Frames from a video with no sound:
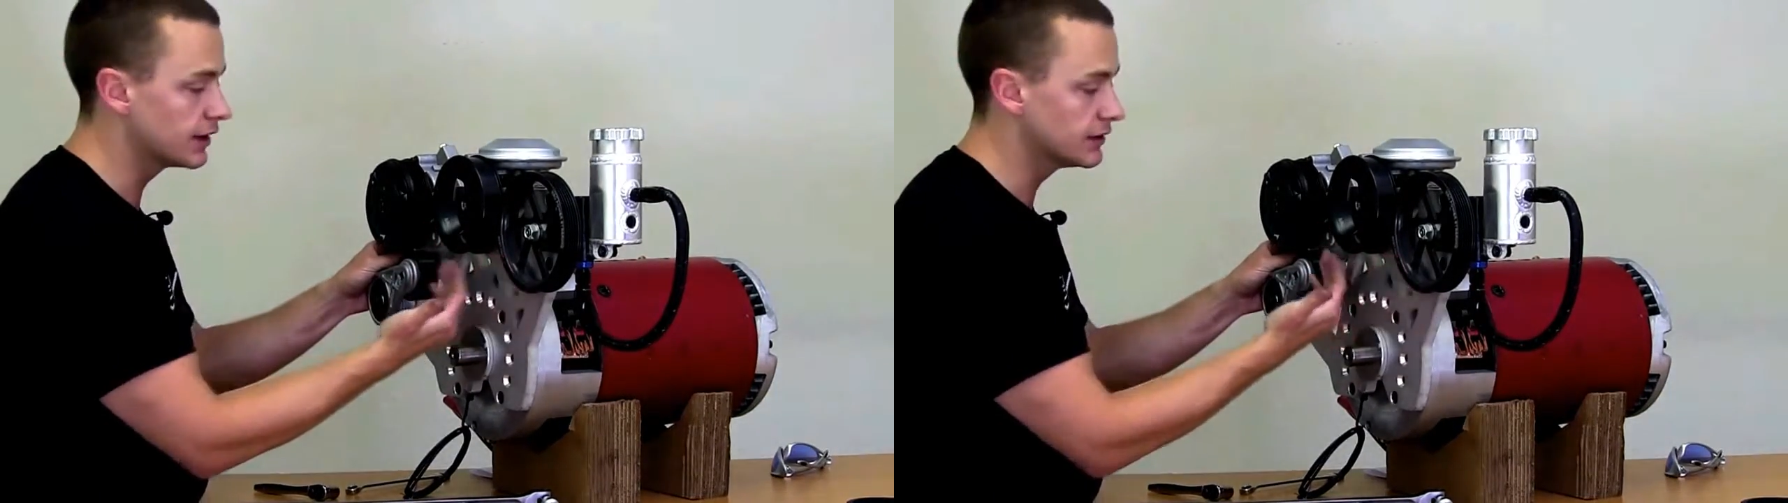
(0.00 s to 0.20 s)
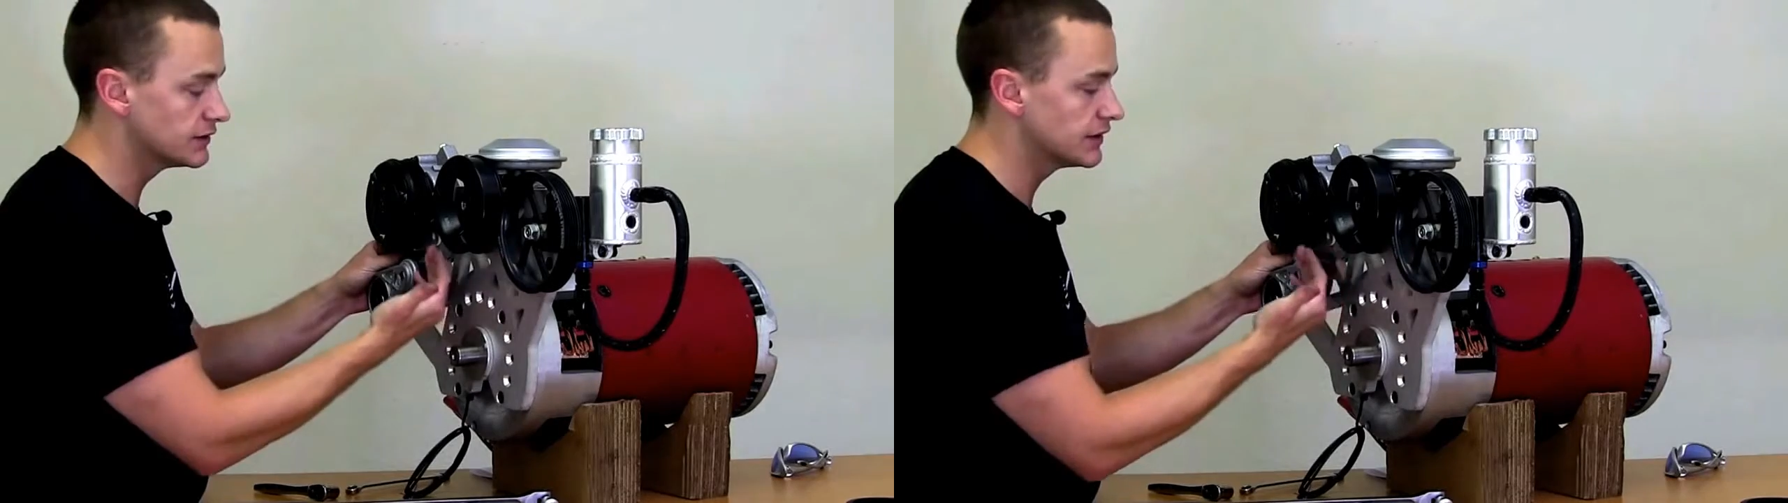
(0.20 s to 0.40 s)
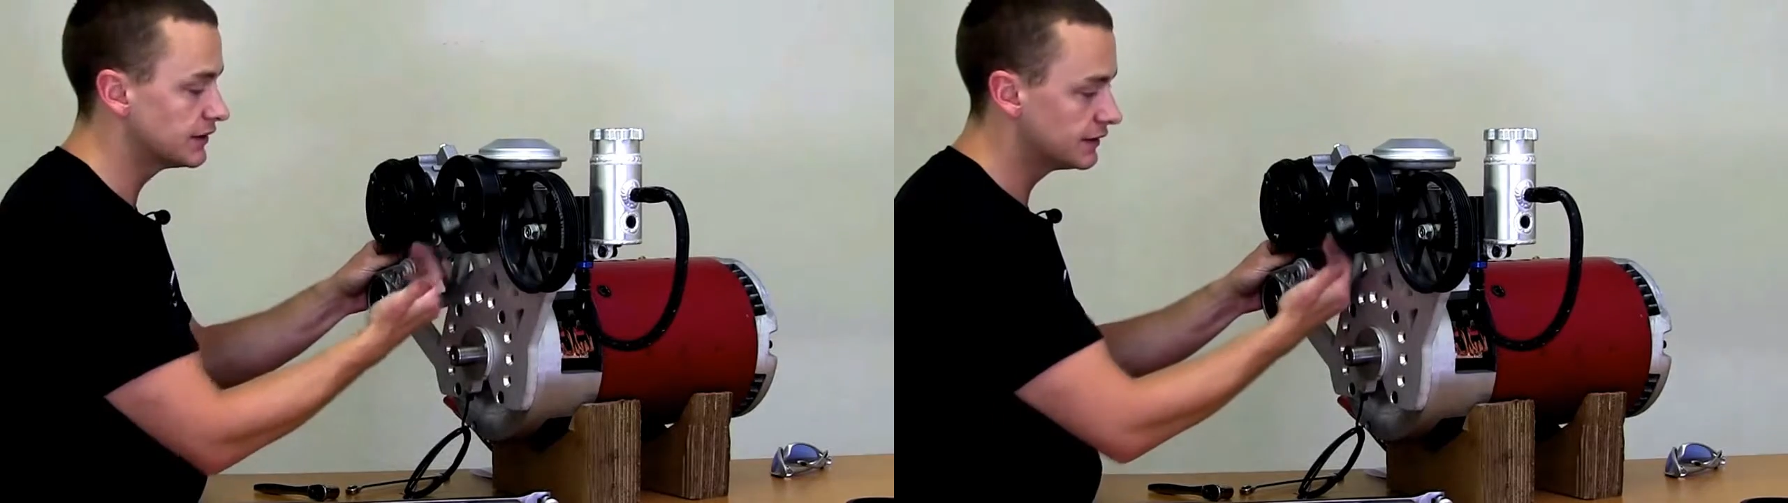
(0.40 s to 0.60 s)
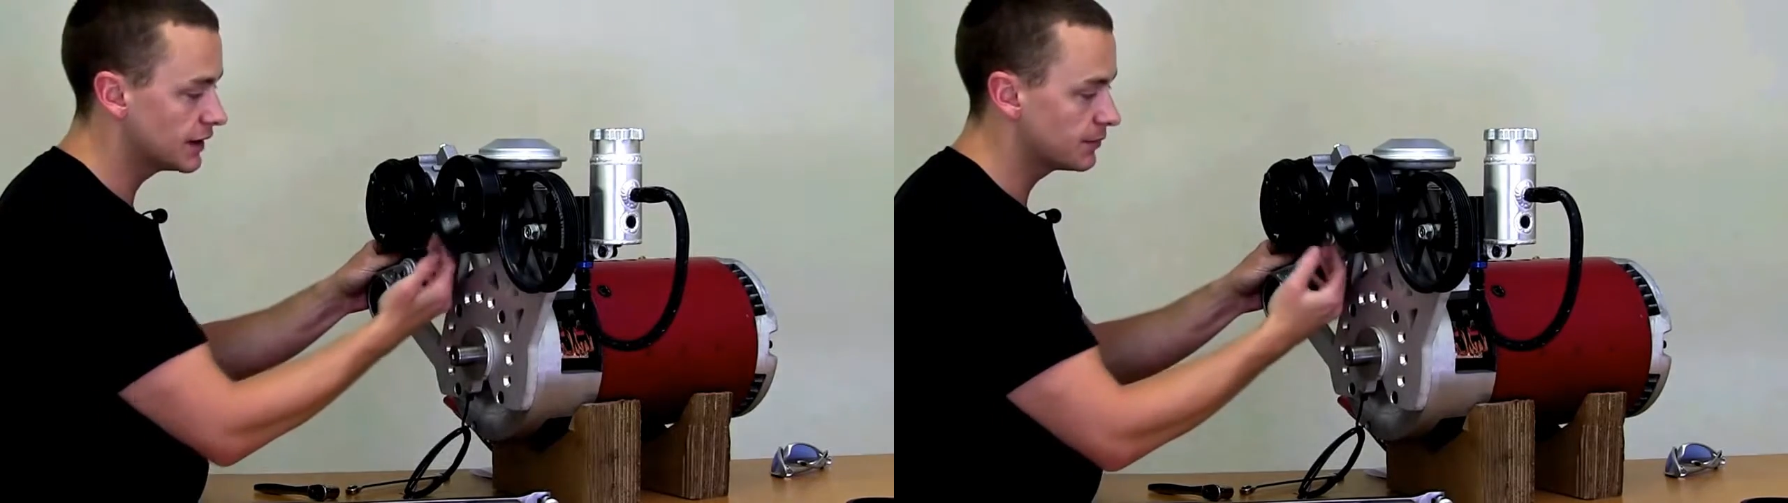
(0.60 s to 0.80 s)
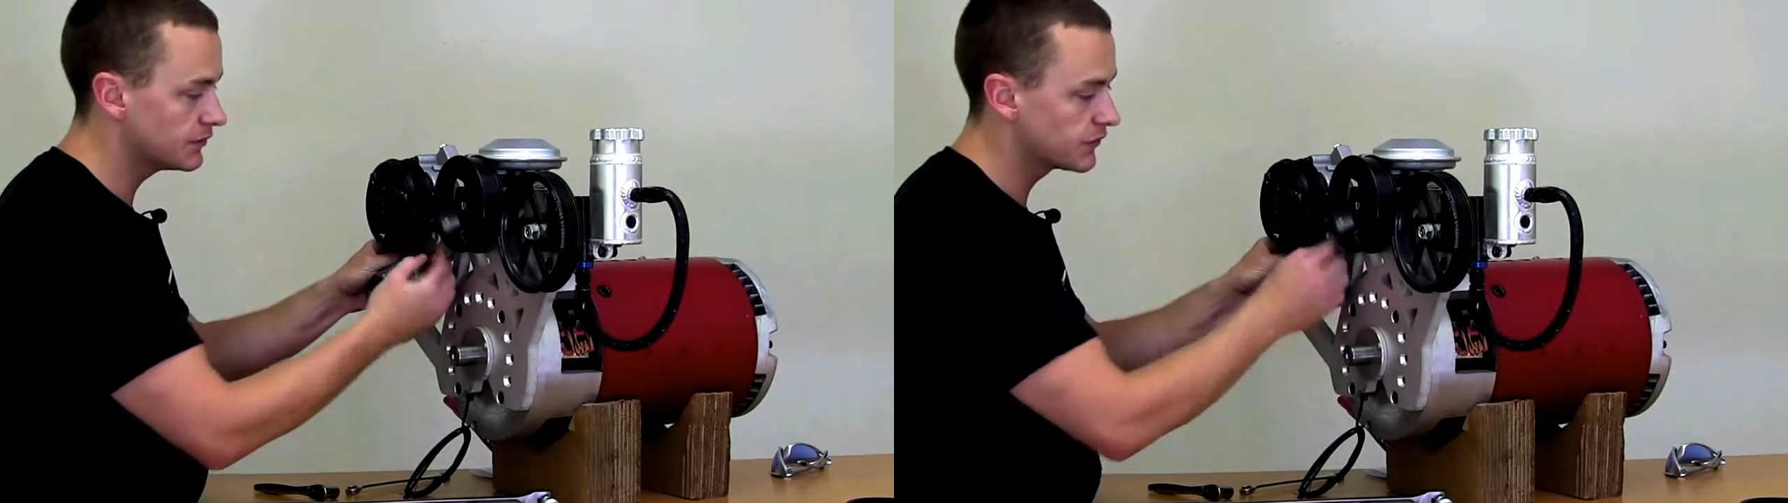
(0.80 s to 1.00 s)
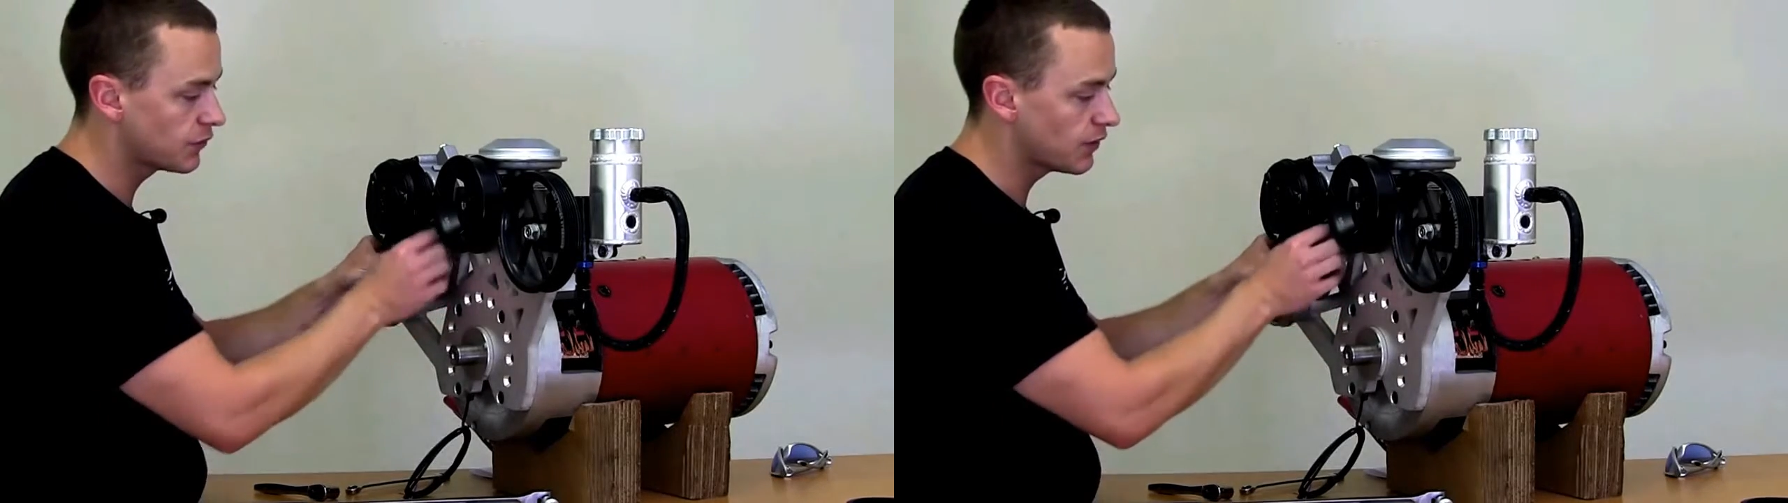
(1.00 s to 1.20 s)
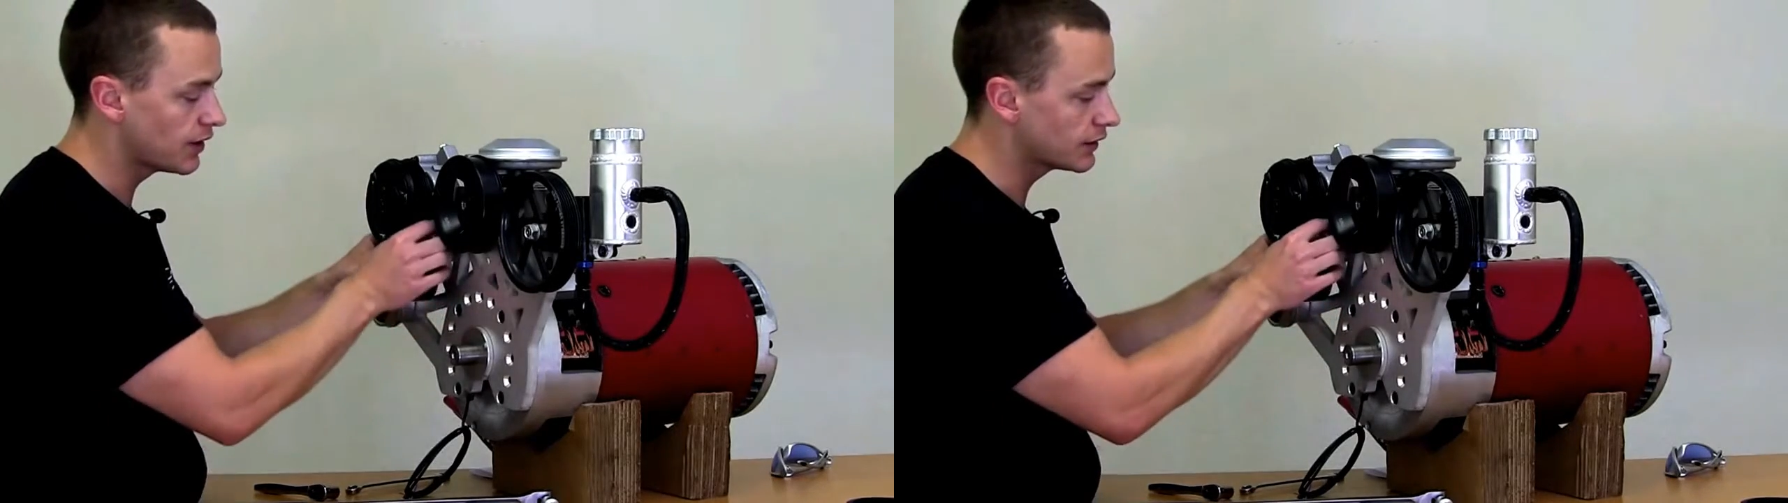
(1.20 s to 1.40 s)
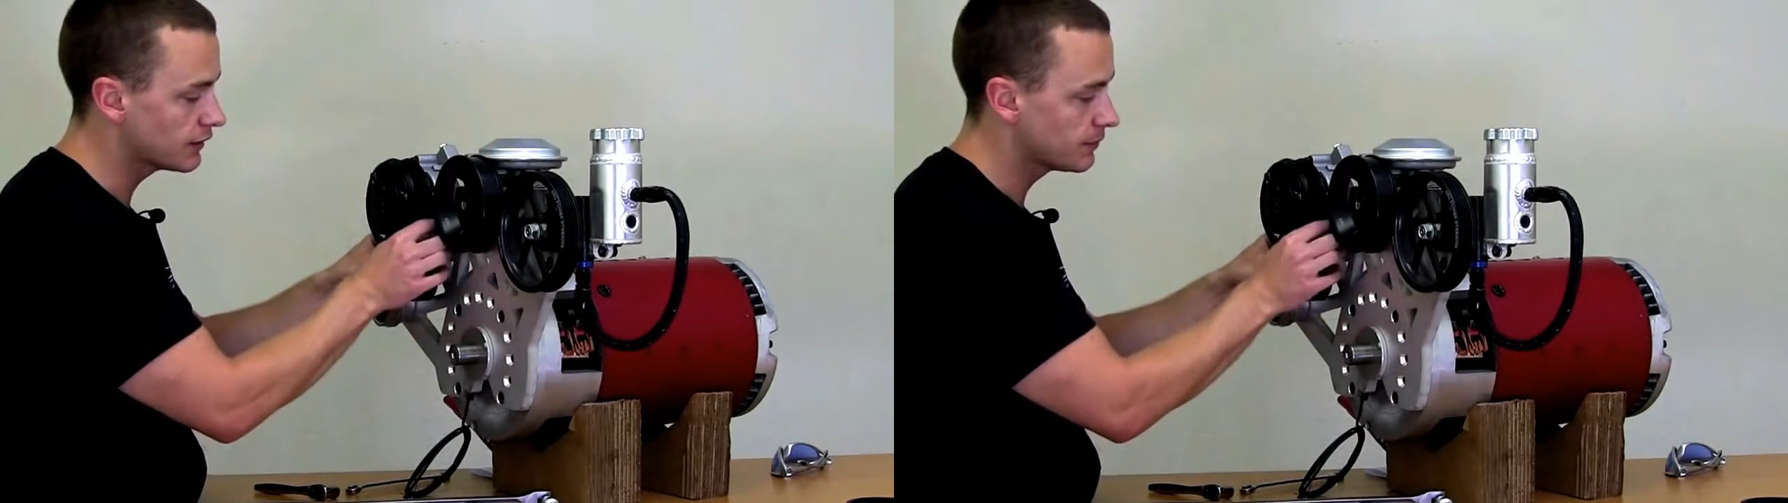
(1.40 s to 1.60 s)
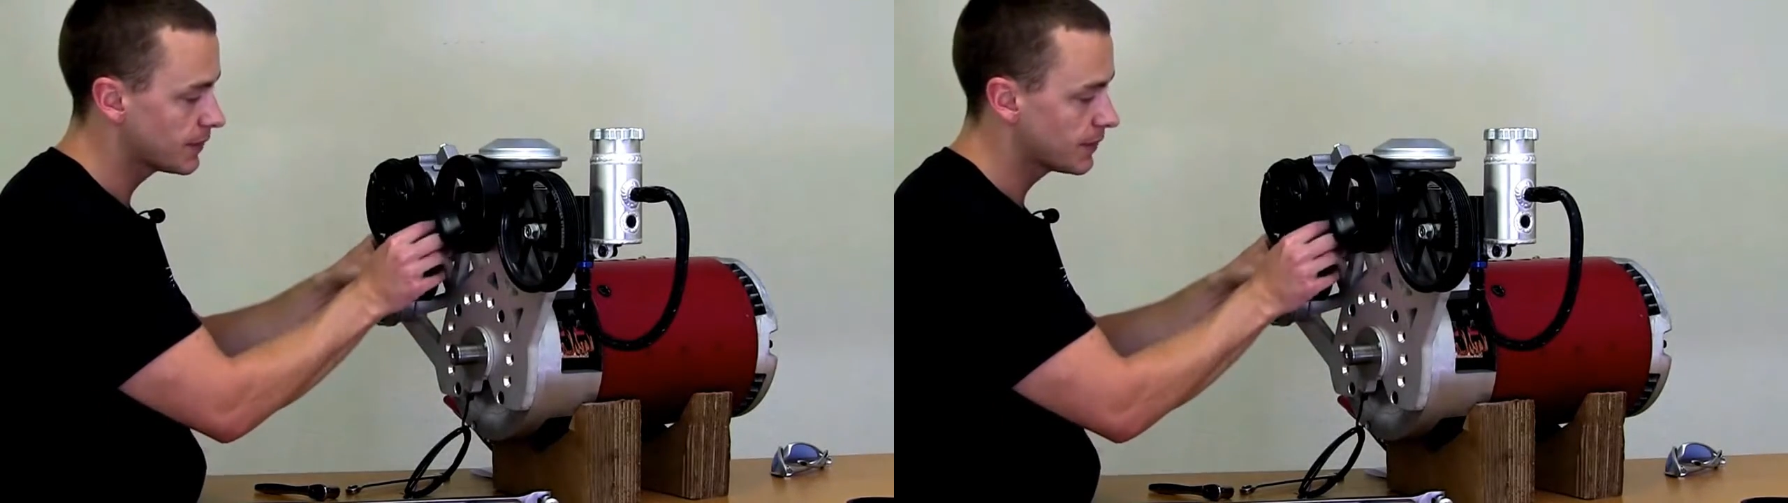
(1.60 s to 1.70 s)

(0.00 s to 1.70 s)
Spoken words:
else and the depth is correct.